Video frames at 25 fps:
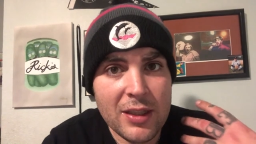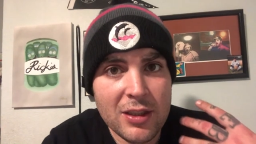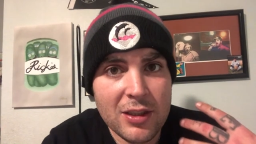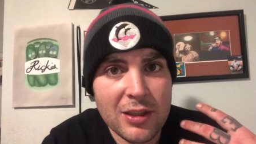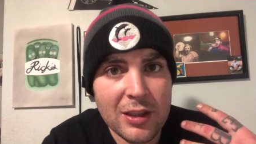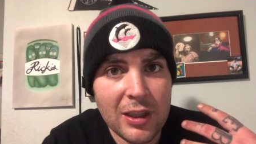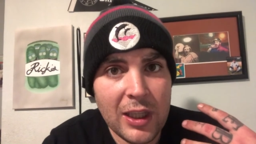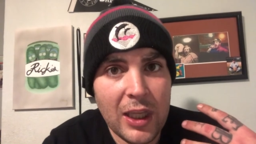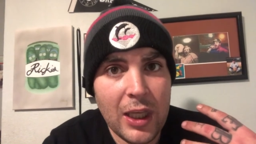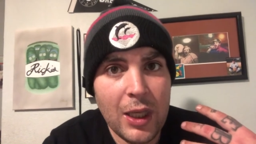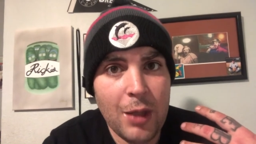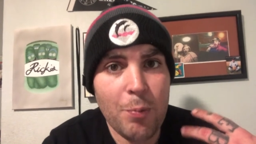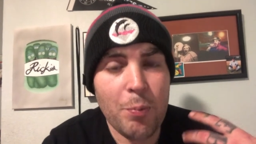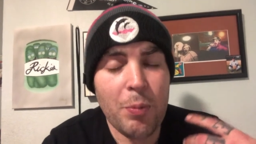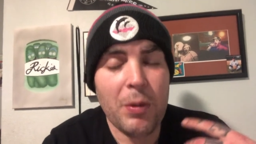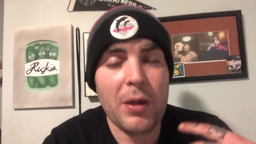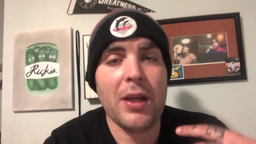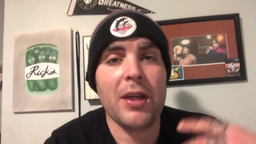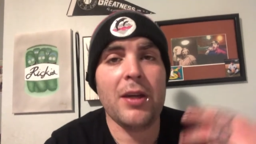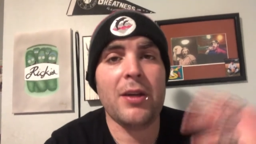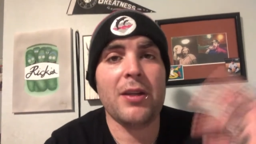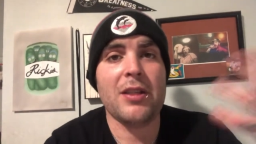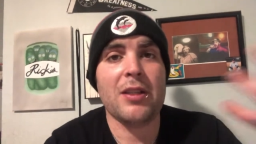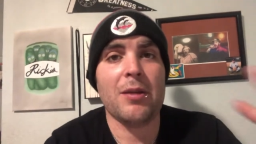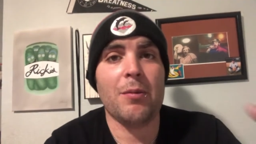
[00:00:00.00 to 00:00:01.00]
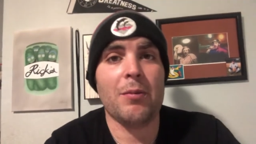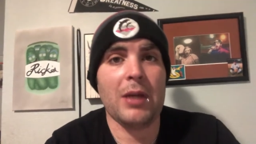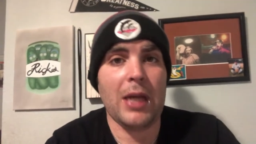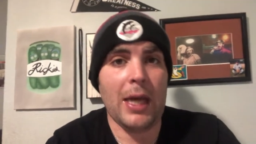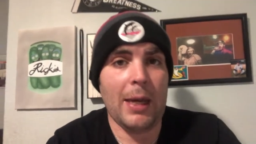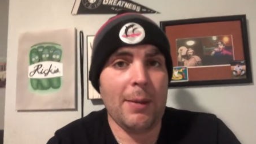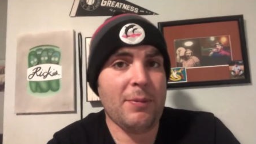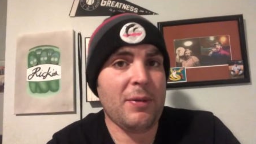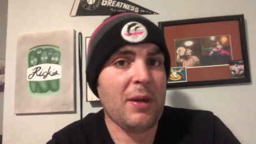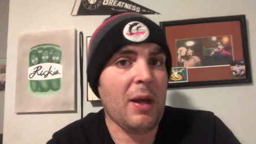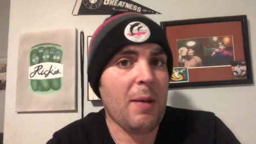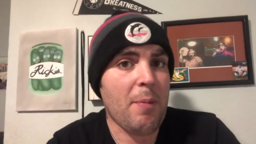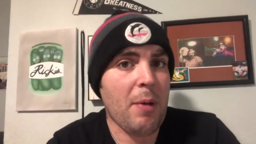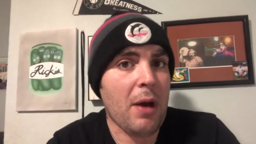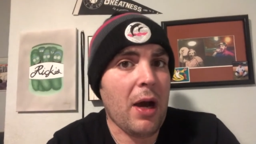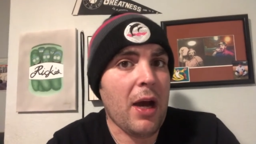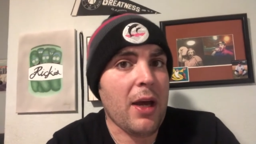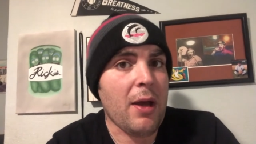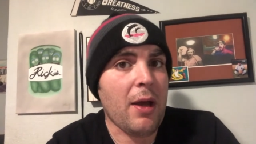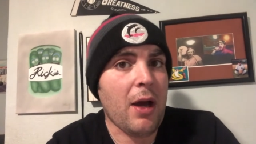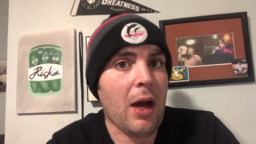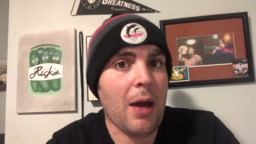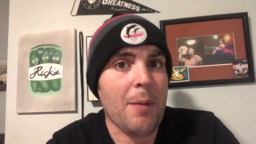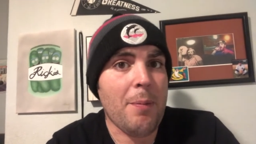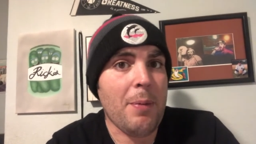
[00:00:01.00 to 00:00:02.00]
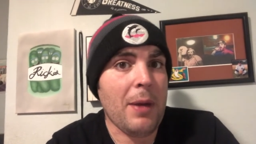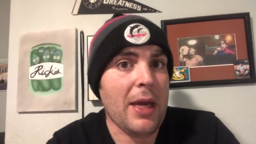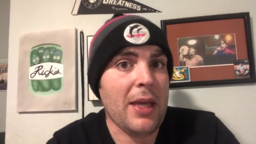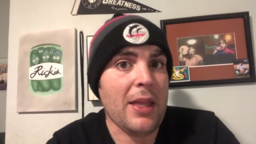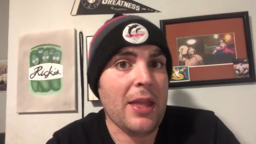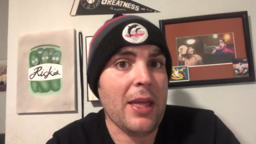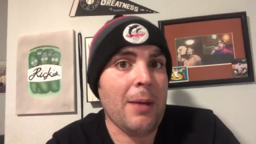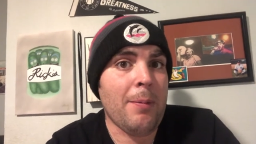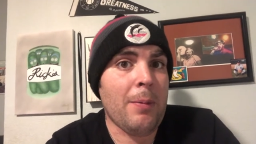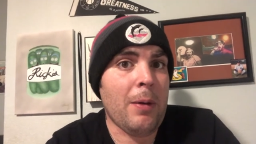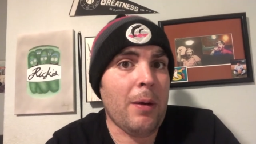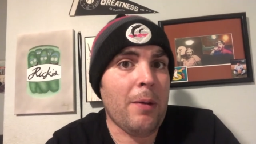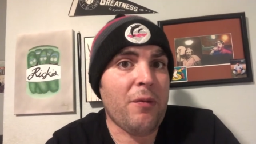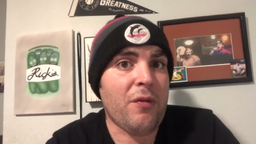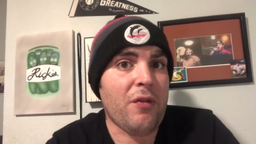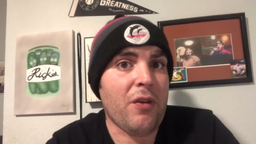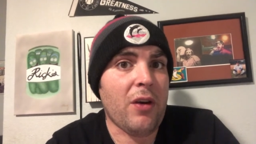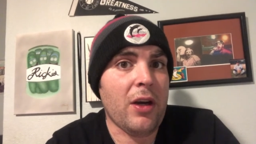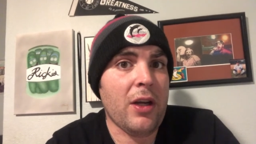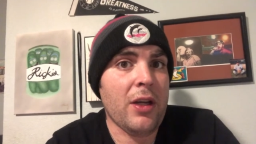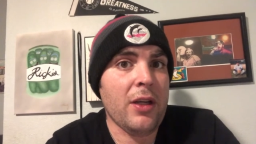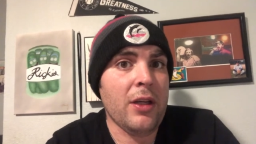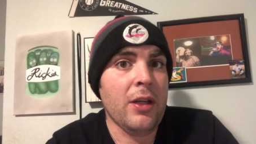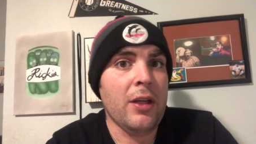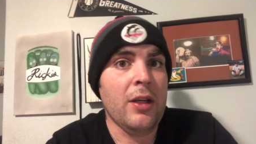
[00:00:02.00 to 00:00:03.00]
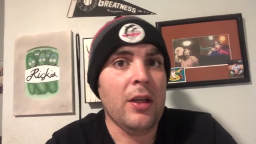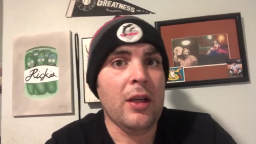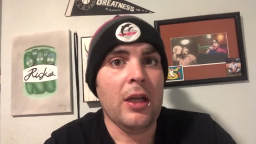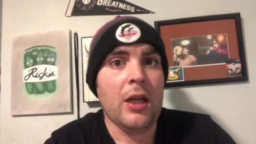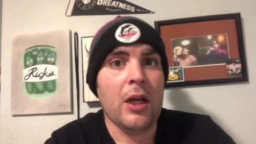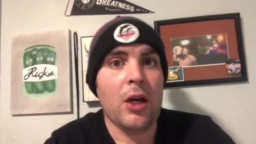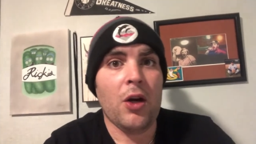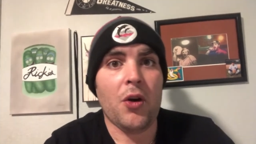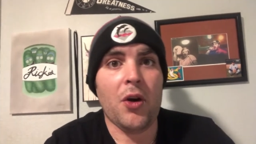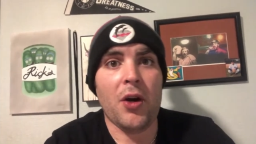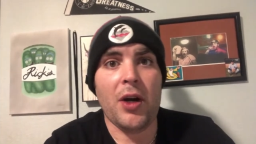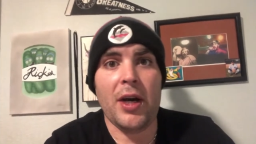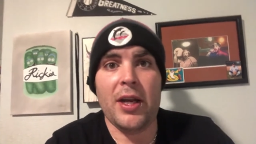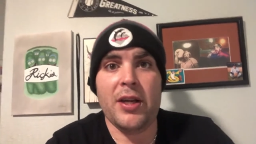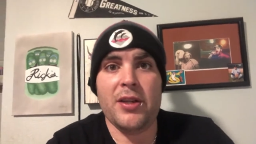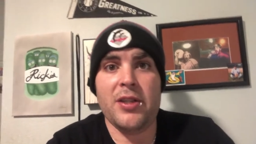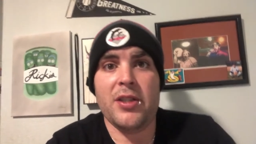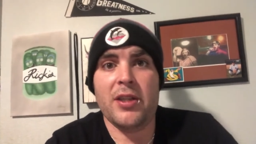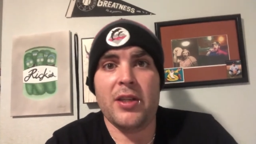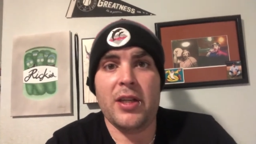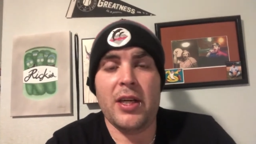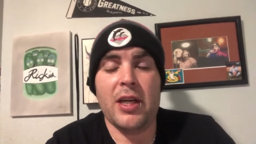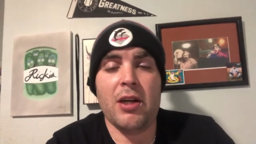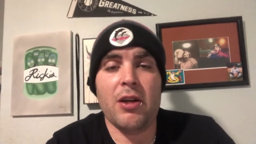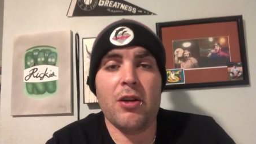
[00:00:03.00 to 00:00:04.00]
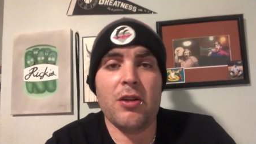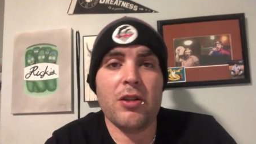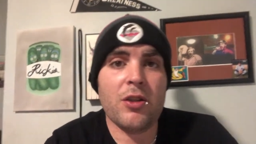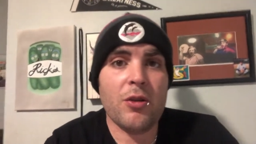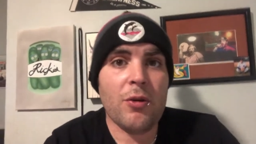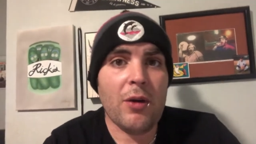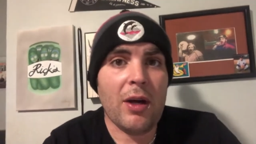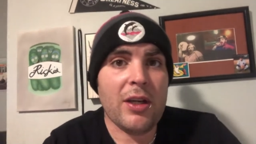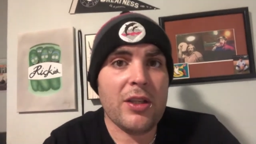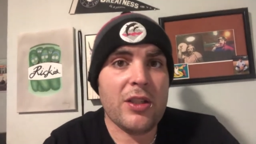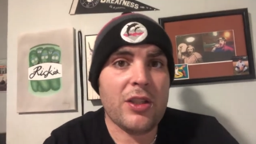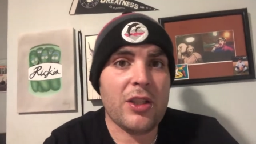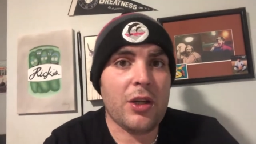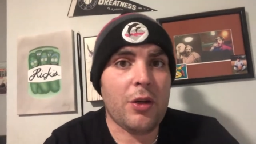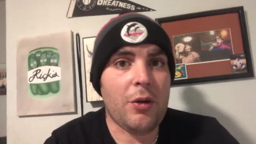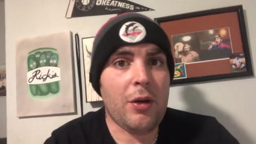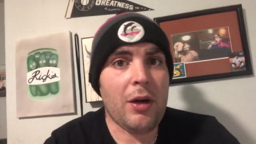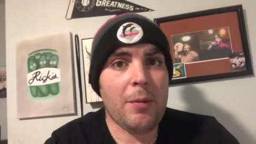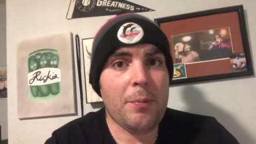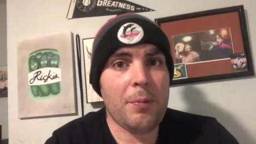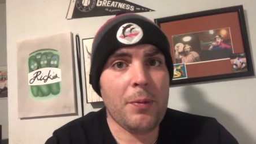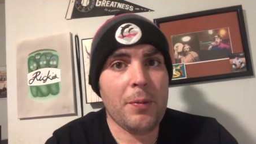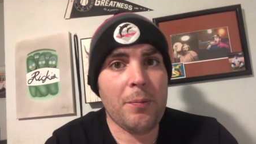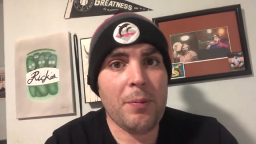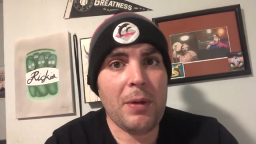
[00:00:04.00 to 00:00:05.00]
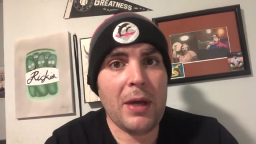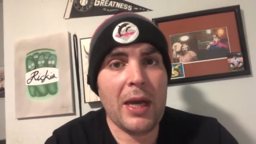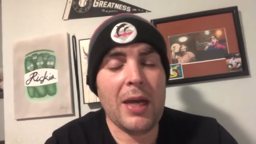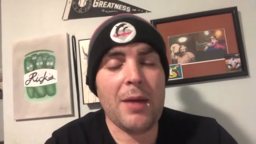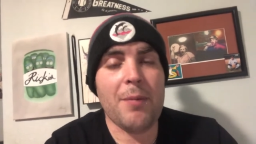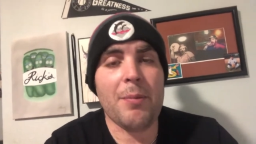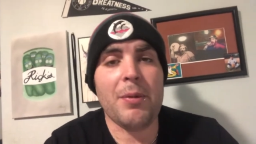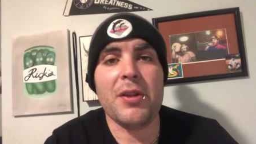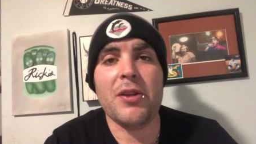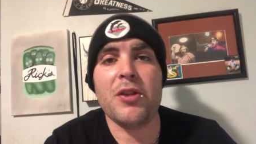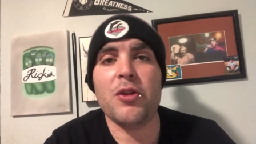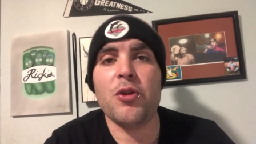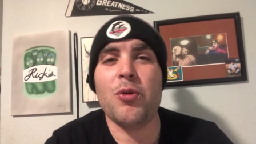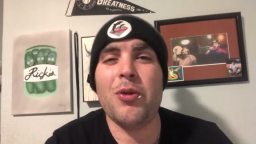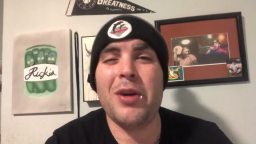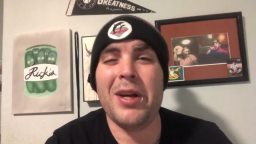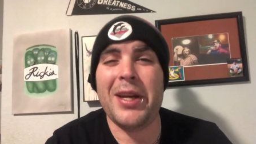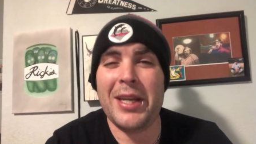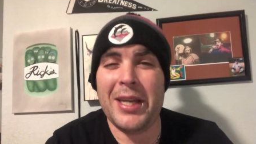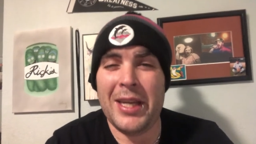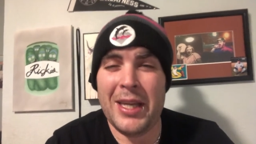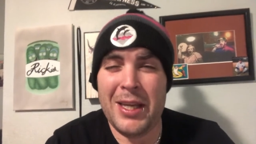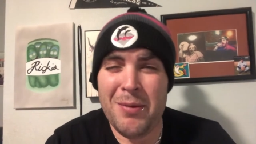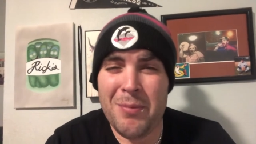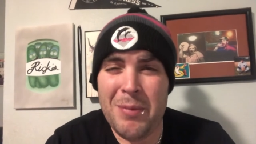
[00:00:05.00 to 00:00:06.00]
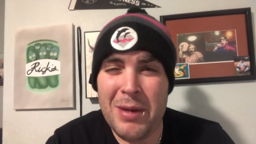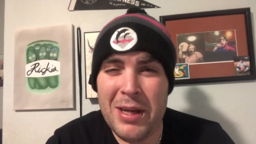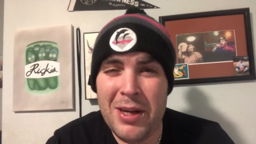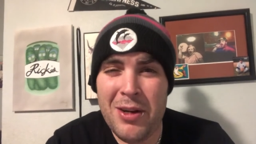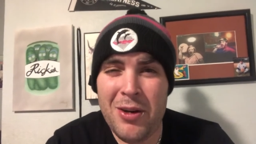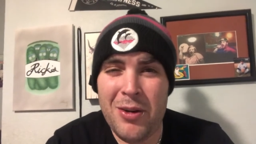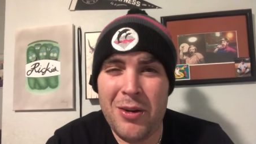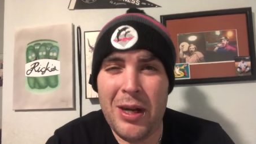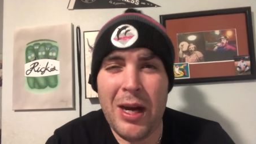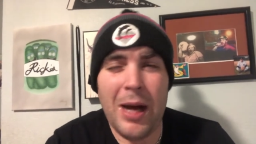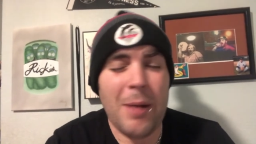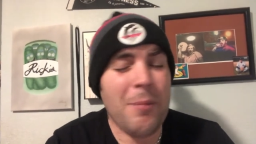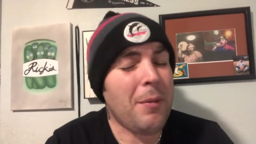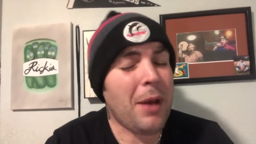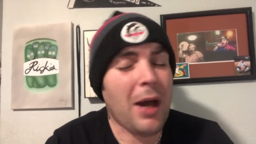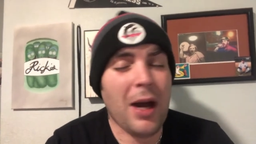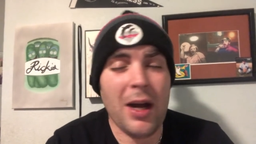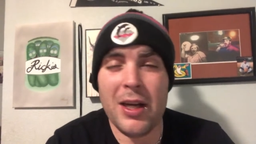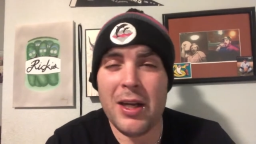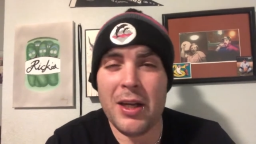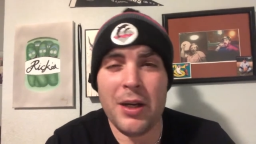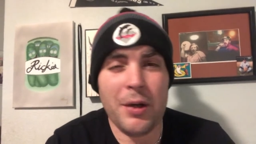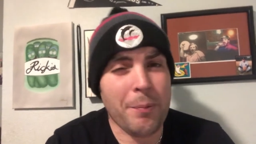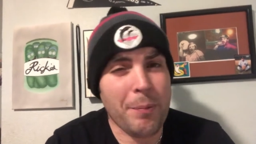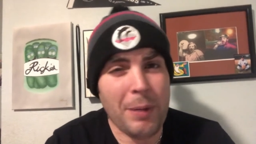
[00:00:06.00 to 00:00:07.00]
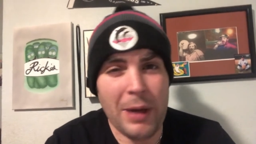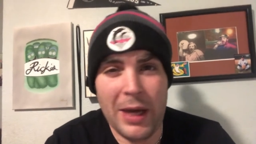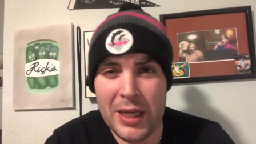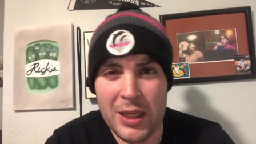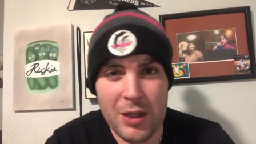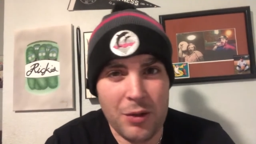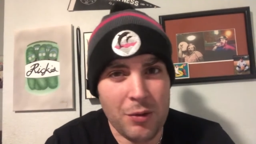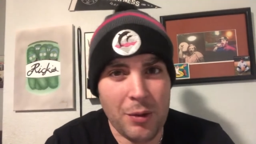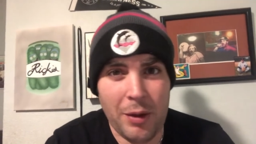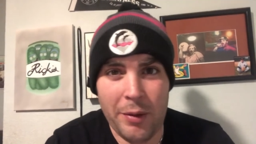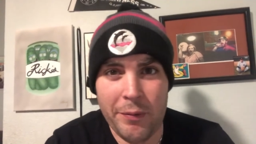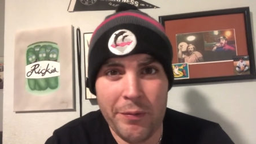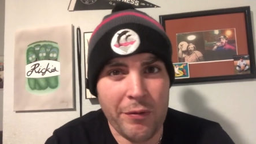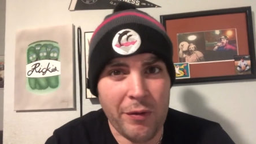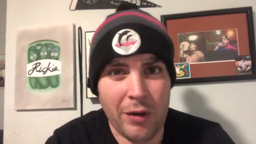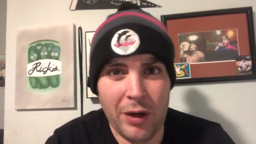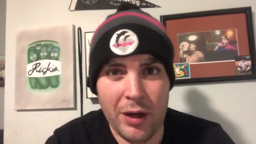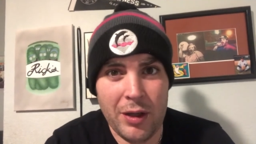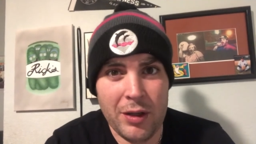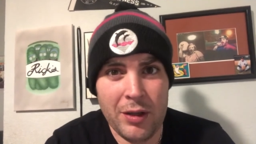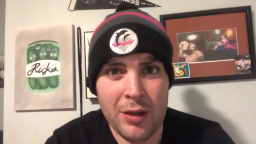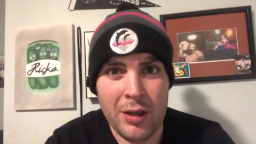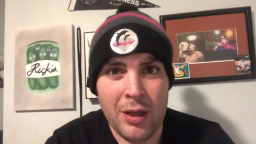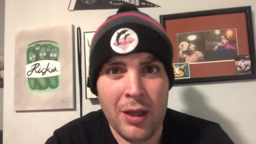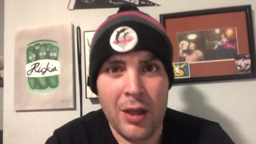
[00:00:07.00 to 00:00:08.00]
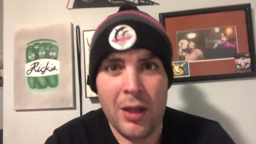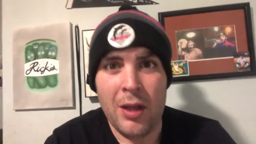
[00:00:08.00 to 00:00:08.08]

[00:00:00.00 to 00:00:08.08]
sleep, and sometimes I pay, I pay them up front, or engineers who I show up and pay, but through an email, I'm not gonna pay you up front.